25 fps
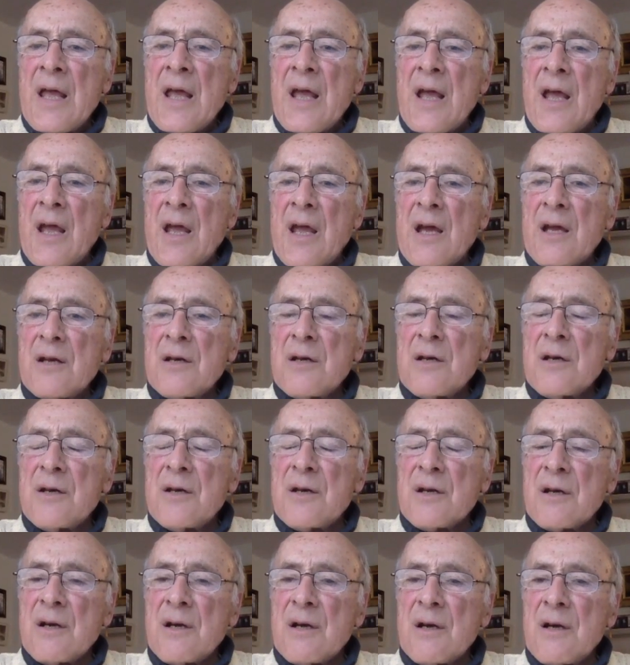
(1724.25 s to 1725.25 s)
And
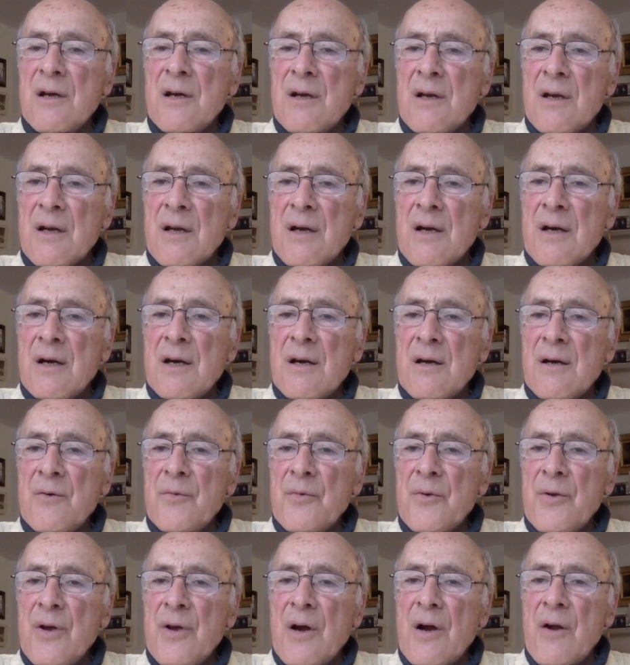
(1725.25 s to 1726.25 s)
uh, uh,
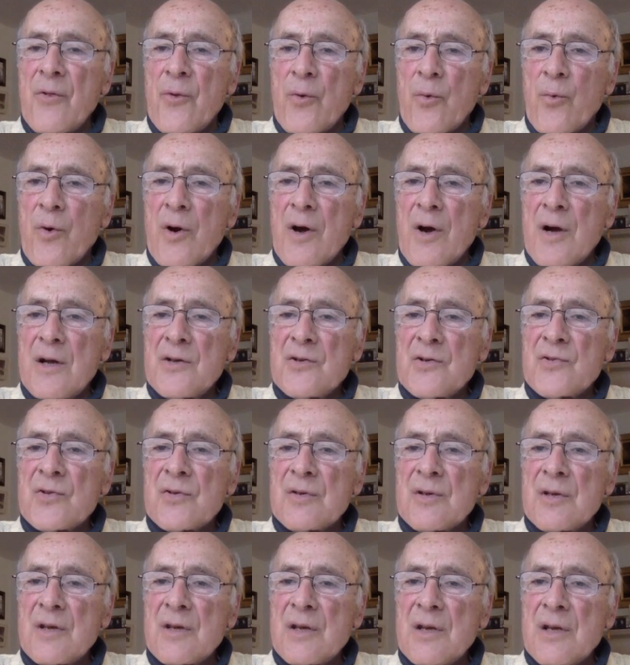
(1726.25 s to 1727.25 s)
otherwise,
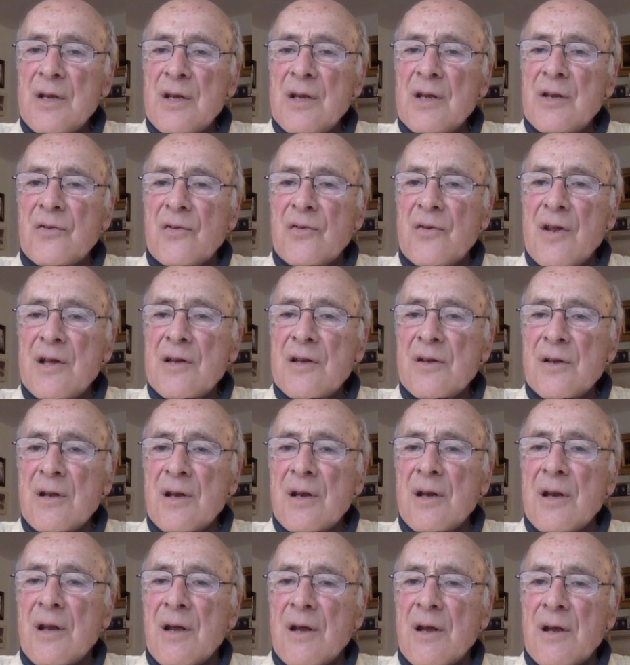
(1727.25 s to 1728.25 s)
it's not
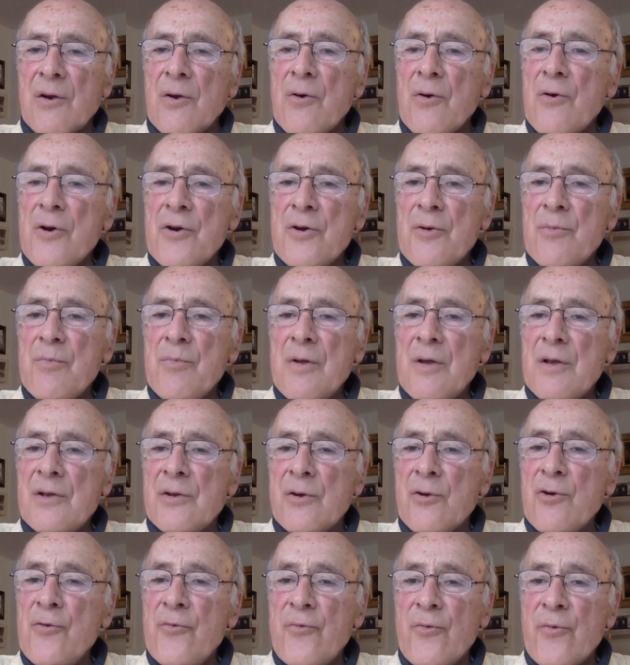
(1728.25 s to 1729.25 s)
uh, going to be
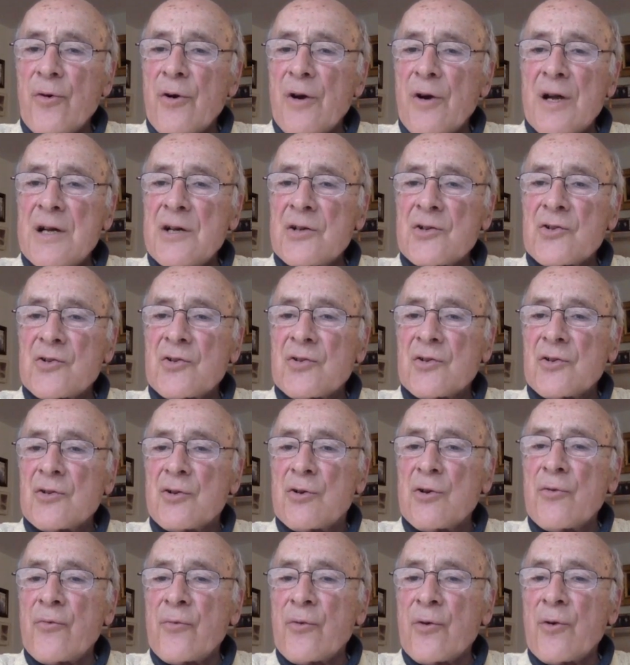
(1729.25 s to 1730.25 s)
good for us. It's
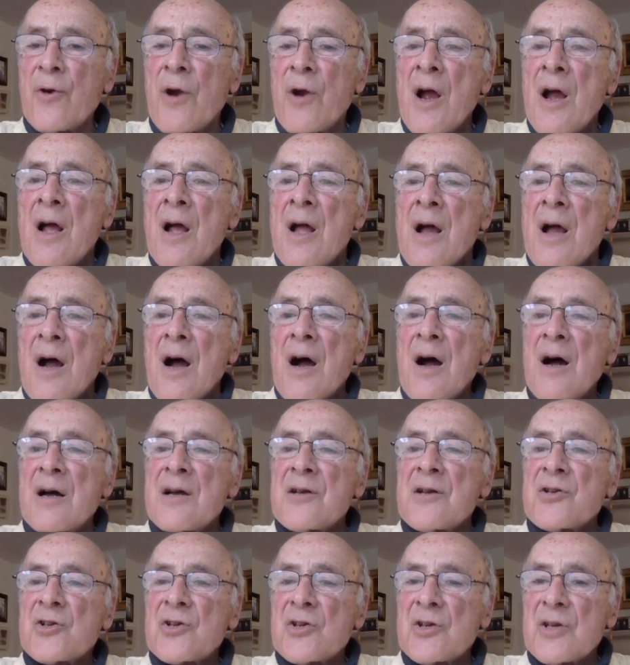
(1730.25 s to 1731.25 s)
good for
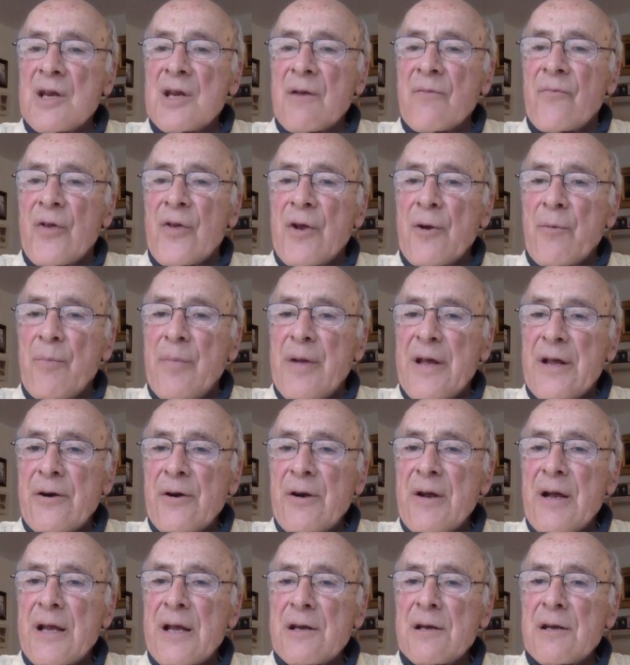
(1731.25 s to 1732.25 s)
us if they're better
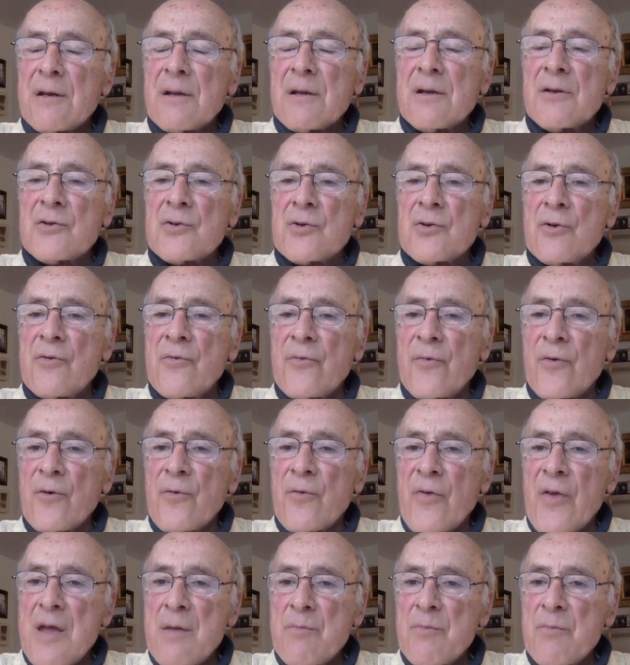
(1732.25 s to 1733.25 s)
at it. It's good for
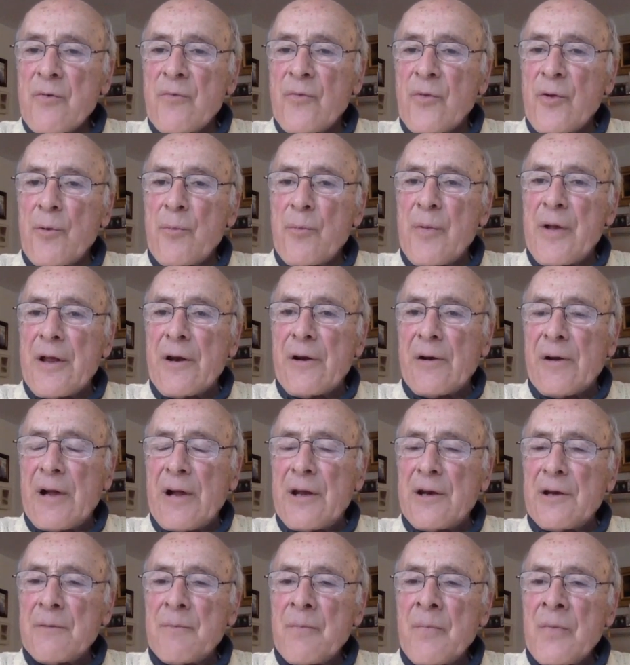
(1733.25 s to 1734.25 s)
them if they're better at
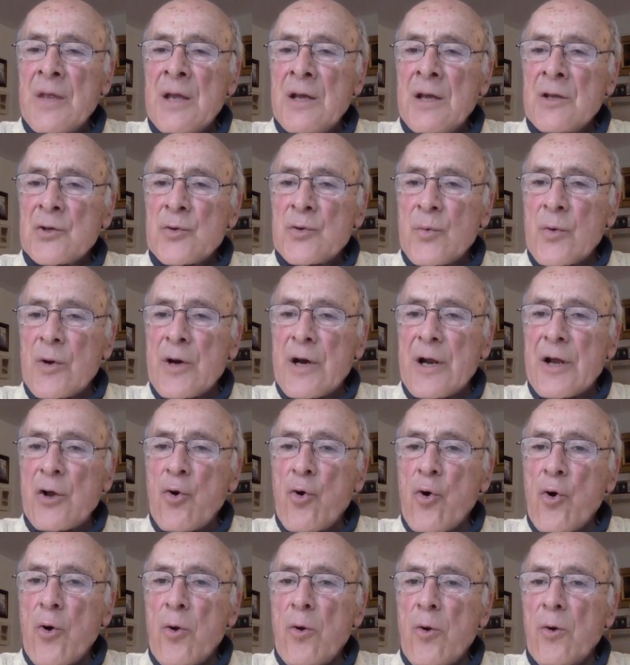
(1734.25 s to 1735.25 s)
it. It's what I
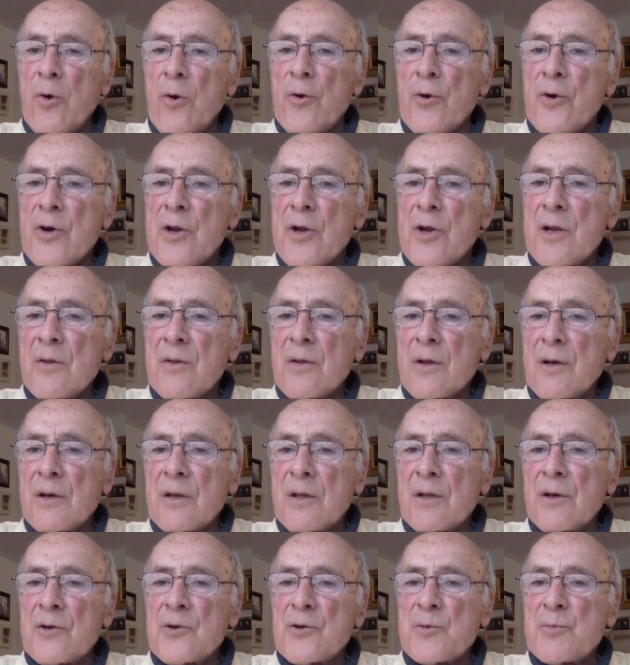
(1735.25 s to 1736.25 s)
call learning that
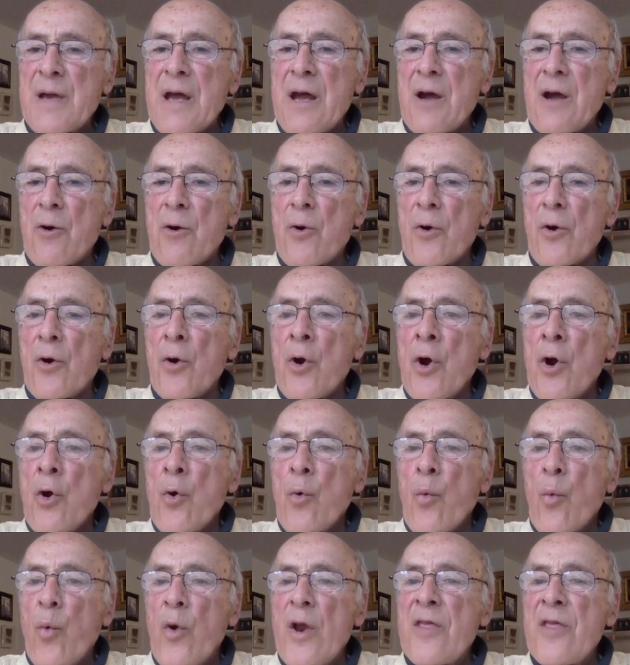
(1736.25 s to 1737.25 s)
there's power
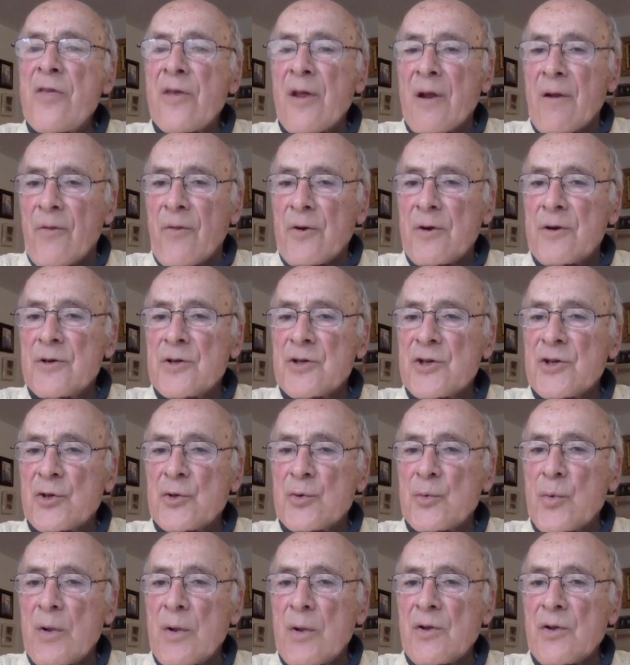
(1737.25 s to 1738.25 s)
with others
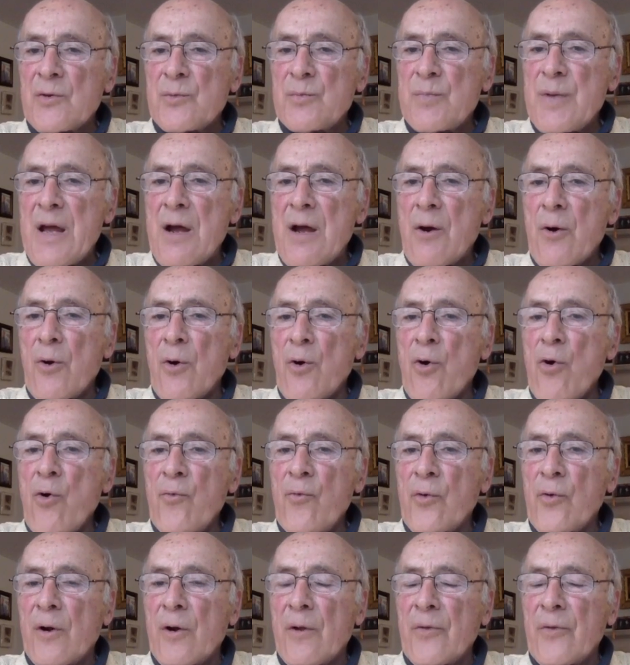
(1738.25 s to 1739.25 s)
as well as power
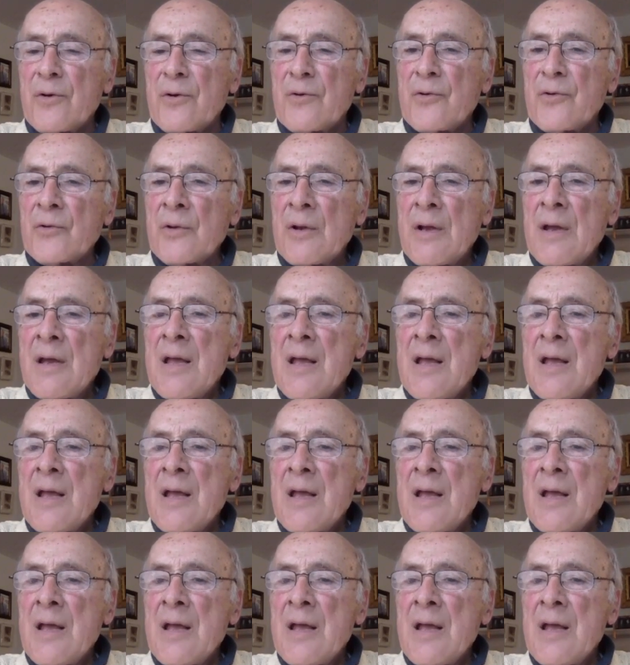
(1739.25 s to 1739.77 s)
over others.